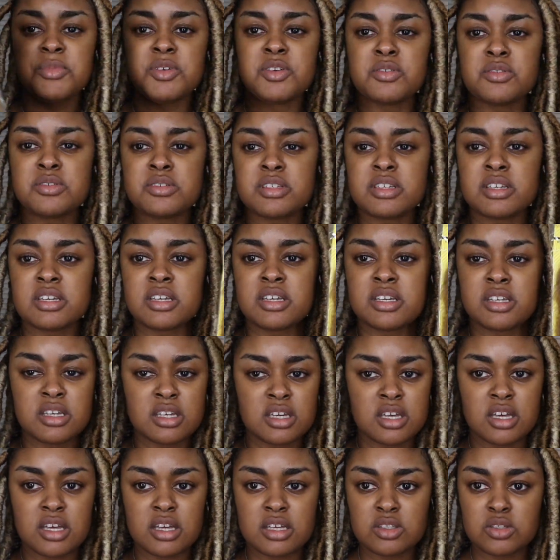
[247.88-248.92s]
using
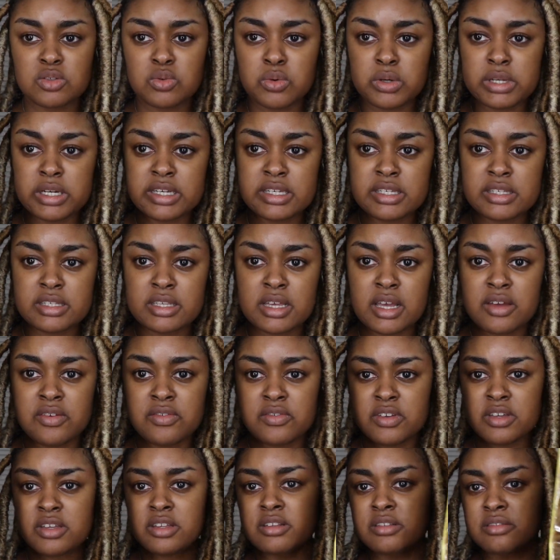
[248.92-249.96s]

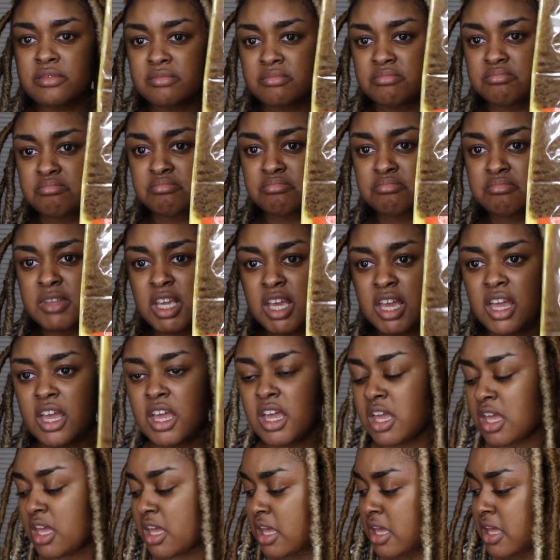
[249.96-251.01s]
27,
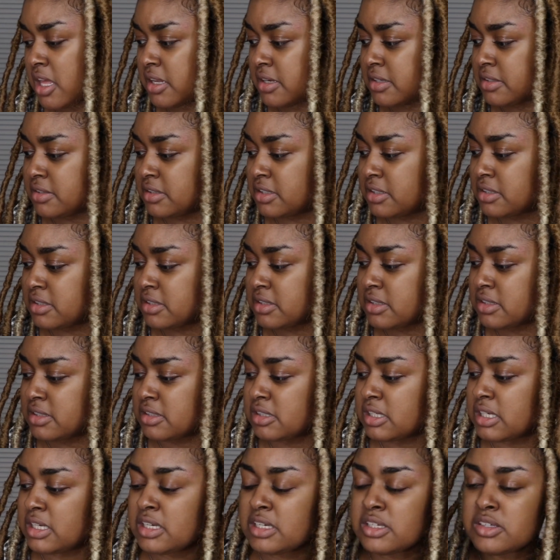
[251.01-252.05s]
and this is
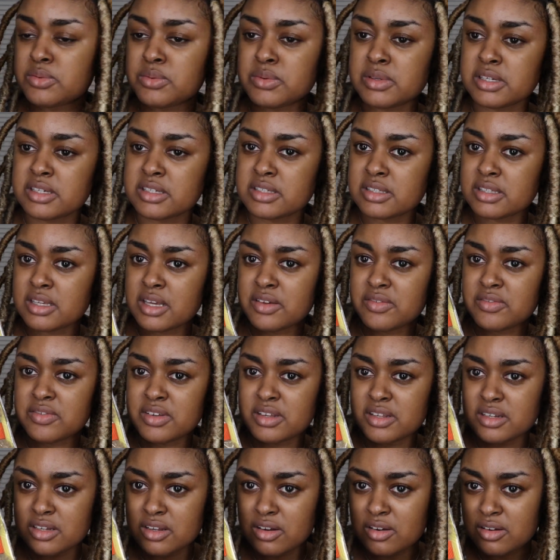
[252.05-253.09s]

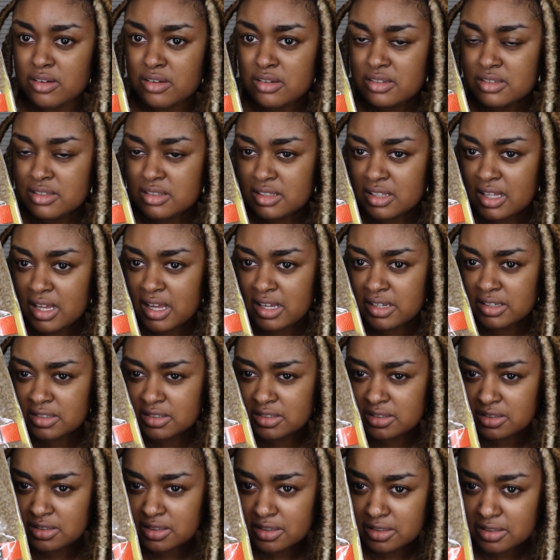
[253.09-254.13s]

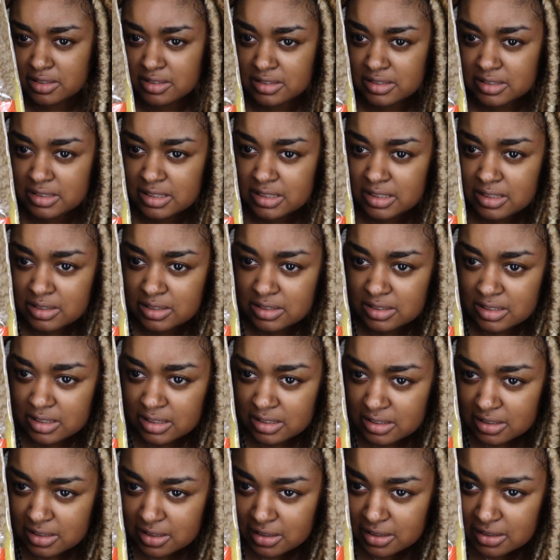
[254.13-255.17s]

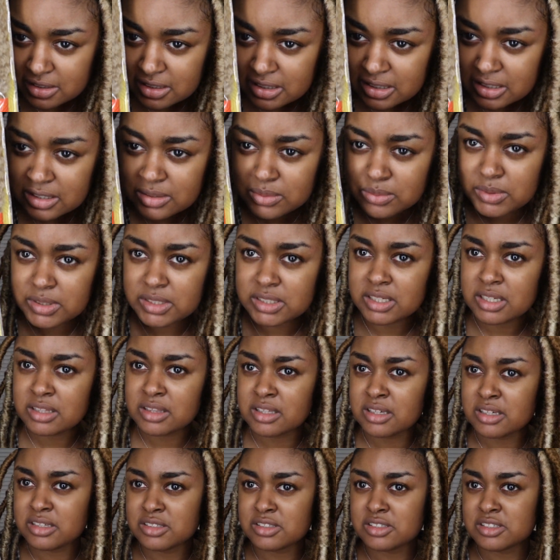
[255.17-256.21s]
T27/613, which I
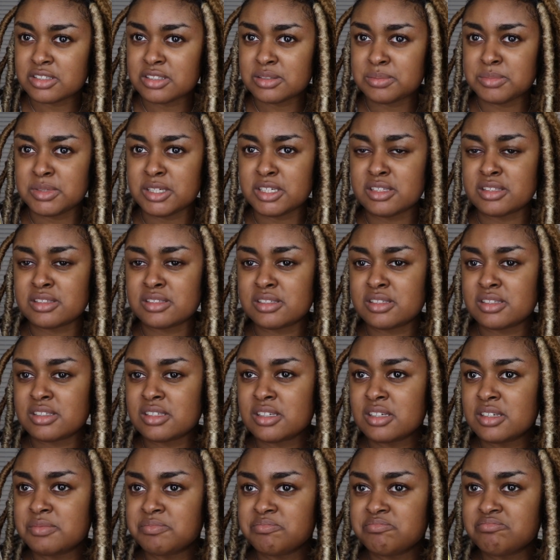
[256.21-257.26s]
think just means,
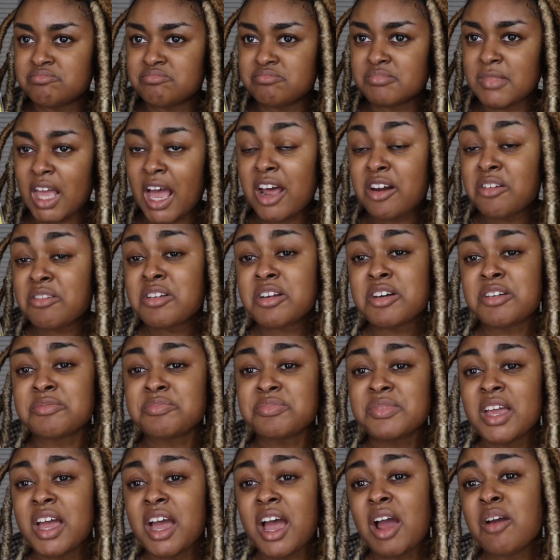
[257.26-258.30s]
I don't know.
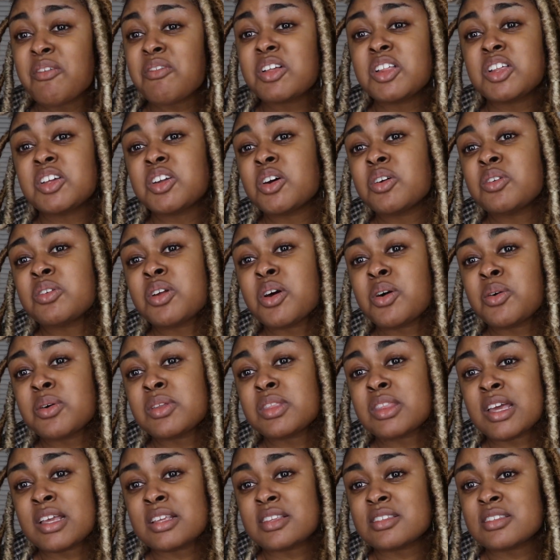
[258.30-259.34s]
I really don't know what
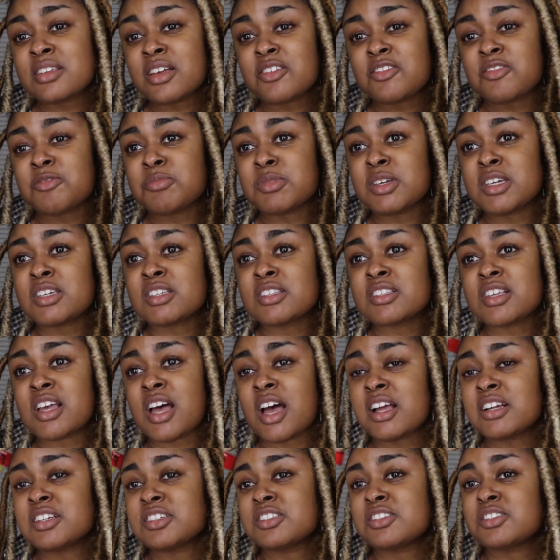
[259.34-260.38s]
that stuff means.
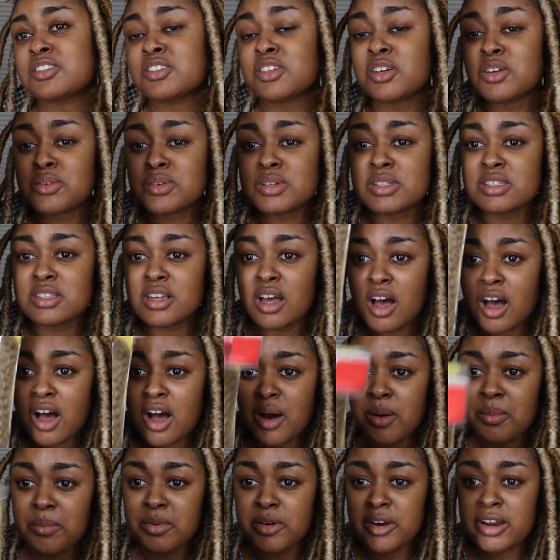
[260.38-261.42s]
I just know it's
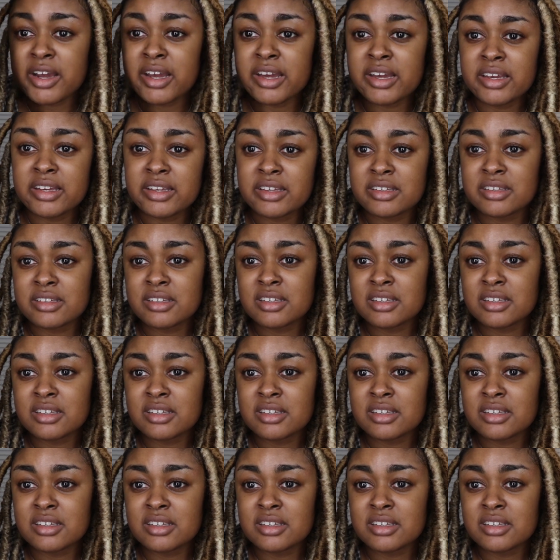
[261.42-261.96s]
ombre,